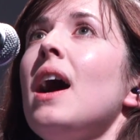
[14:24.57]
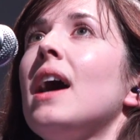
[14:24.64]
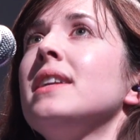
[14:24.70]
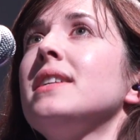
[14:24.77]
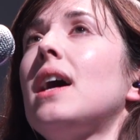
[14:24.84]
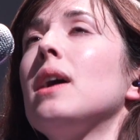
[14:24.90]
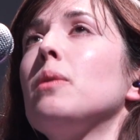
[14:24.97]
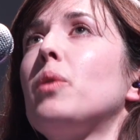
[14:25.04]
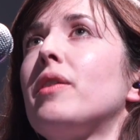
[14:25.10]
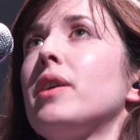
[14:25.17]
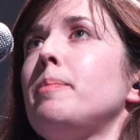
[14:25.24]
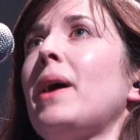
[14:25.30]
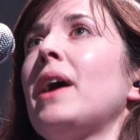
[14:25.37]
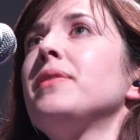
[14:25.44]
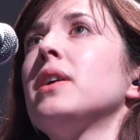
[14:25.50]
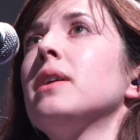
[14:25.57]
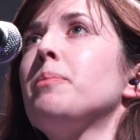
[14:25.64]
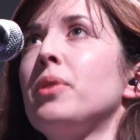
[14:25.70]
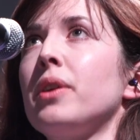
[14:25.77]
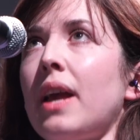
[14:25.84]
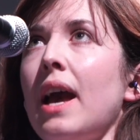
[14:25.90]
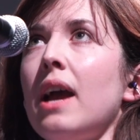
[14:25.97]
and I worry about their
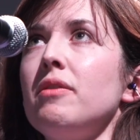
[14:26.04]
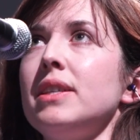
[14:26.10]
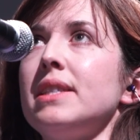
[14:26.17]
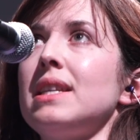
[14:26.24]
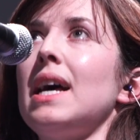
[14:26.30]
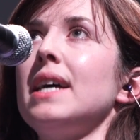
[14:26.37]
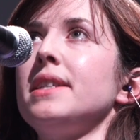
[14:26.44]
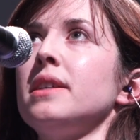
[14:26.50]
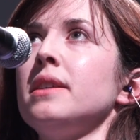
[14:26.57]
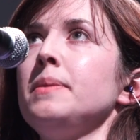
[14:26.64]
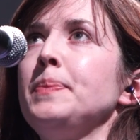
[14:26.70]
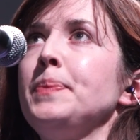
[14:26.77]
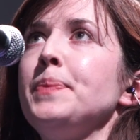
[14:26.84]
precarious ladder.